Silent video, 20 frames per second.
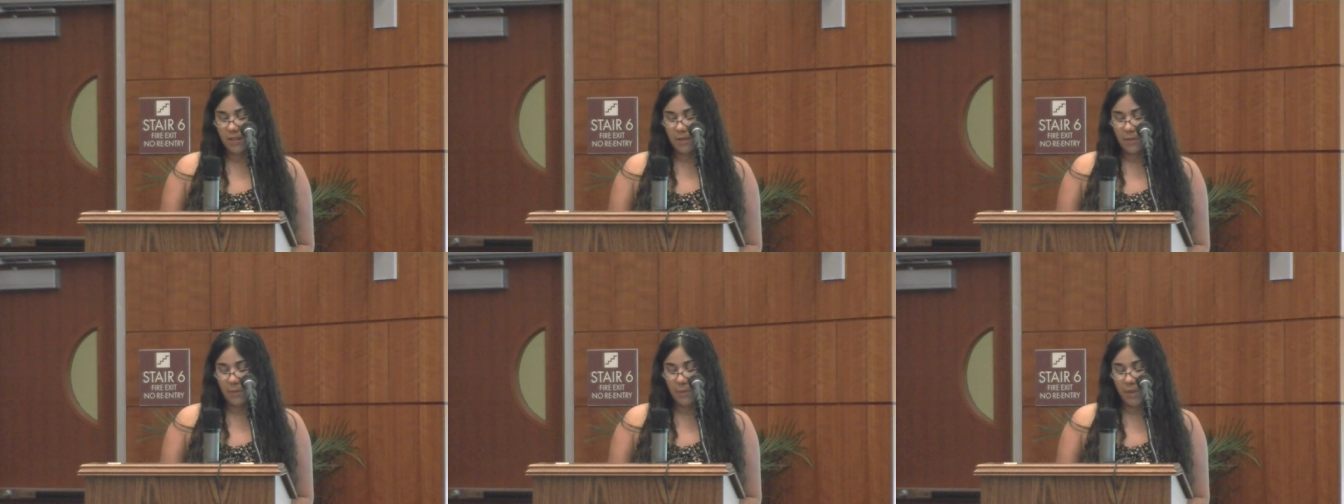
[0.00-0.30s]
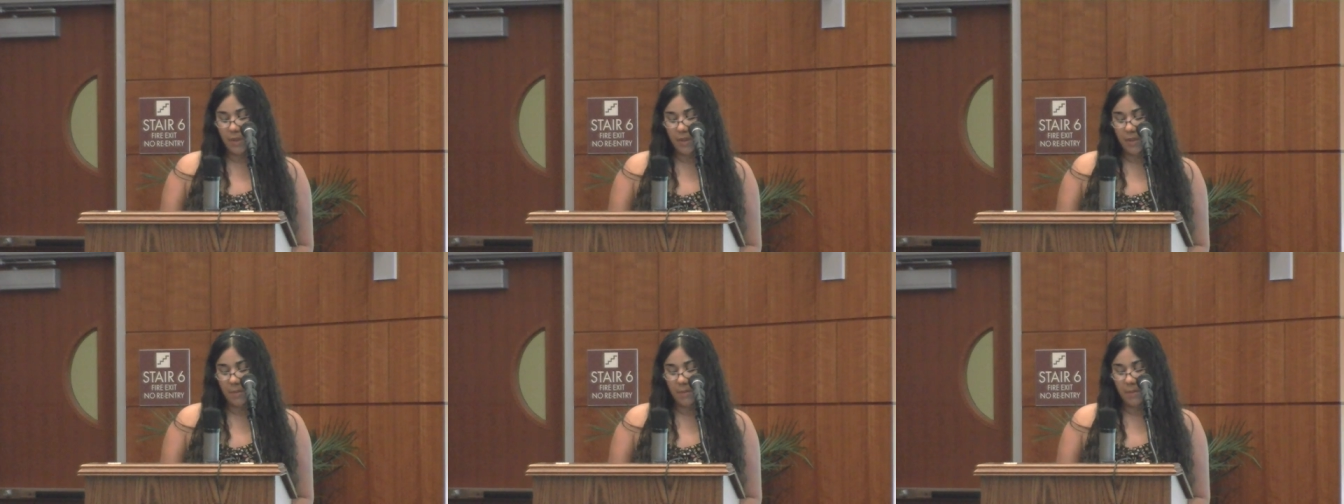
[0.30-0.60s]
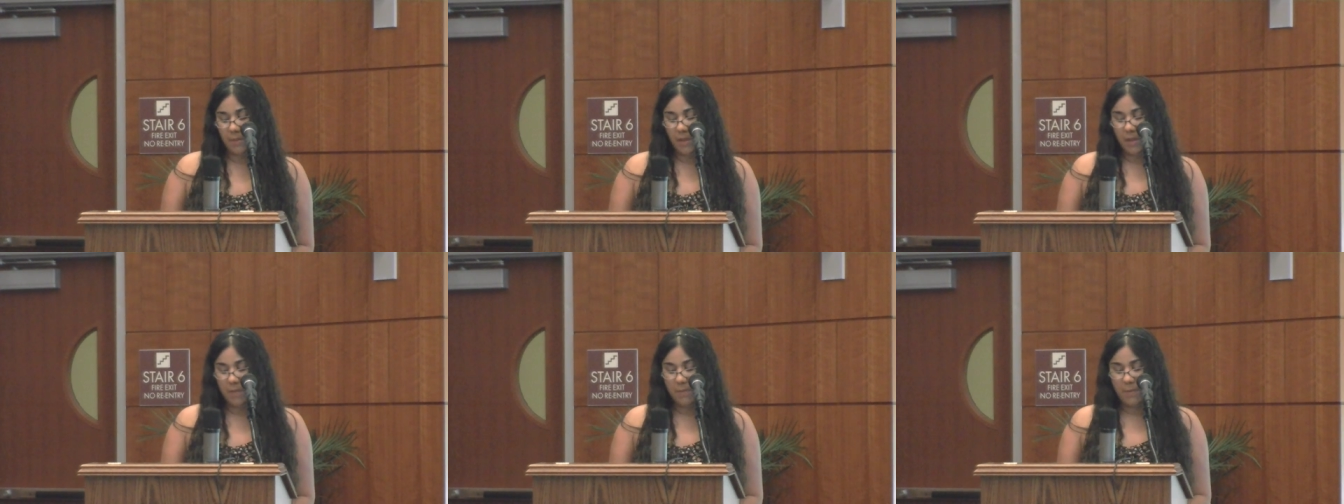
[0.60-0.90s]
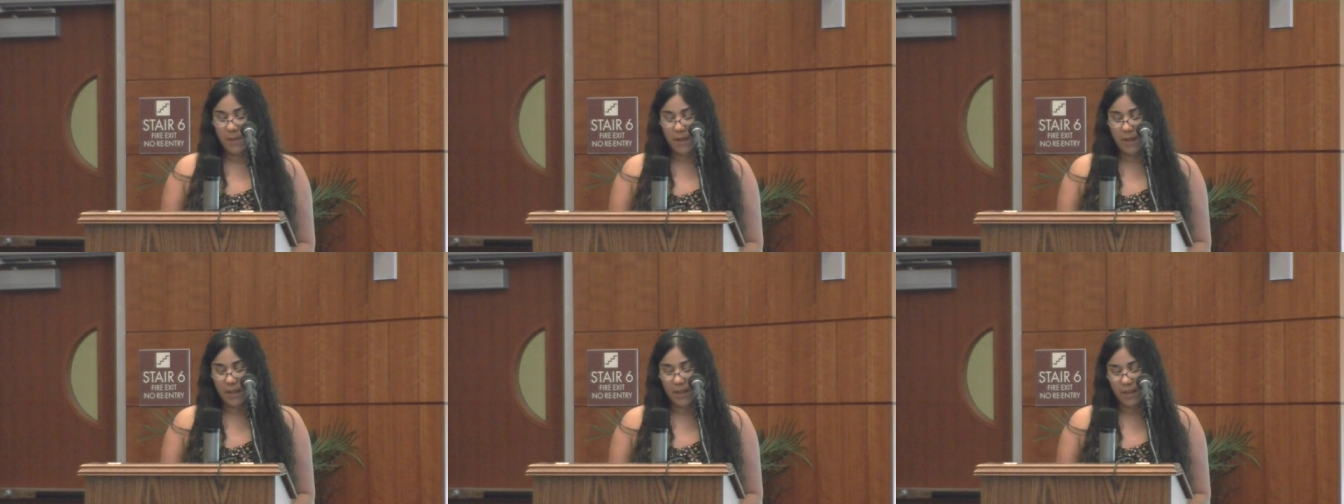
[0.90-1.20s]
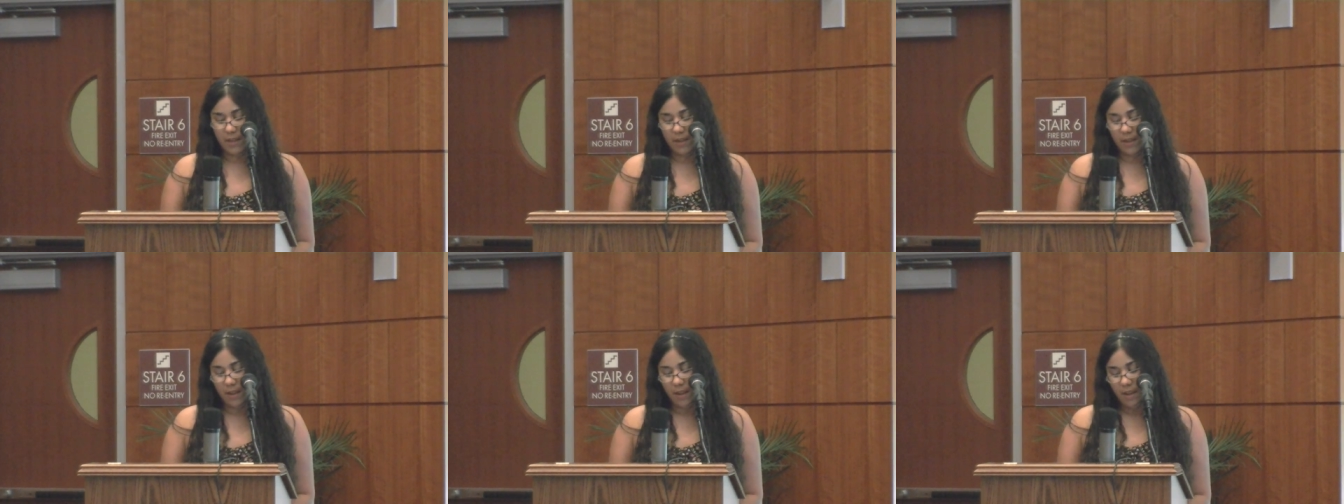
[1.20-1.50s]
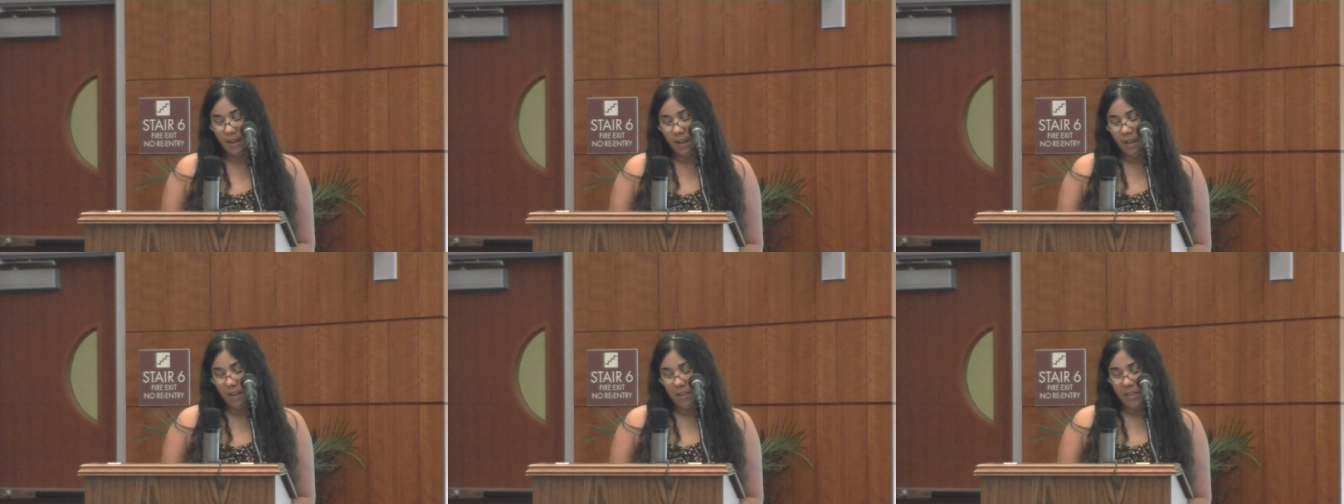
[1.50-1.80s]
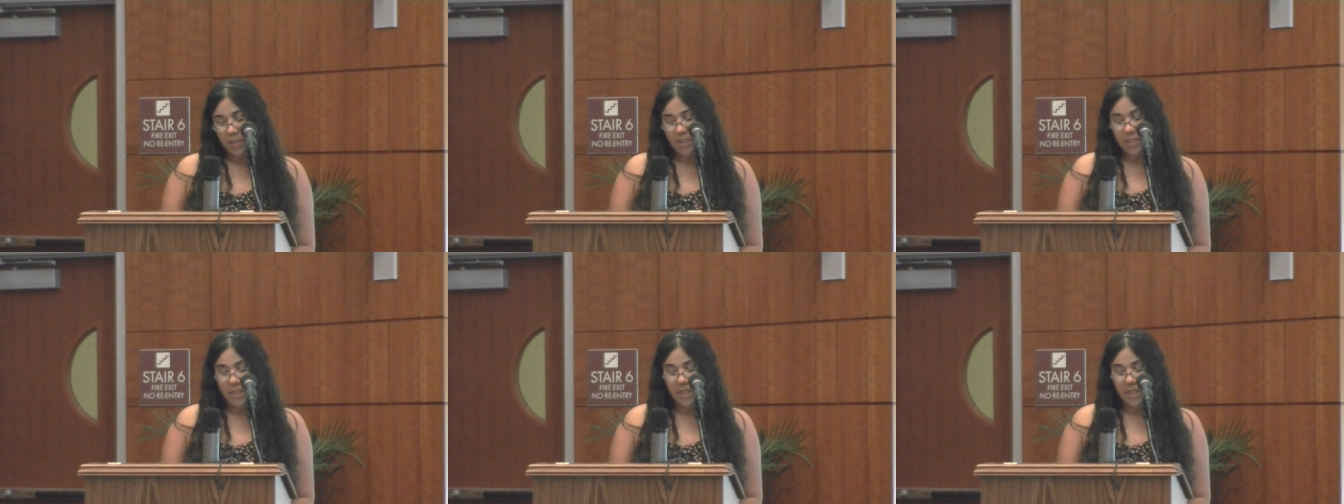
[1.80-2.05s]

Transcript: a rhythm, a meaning, this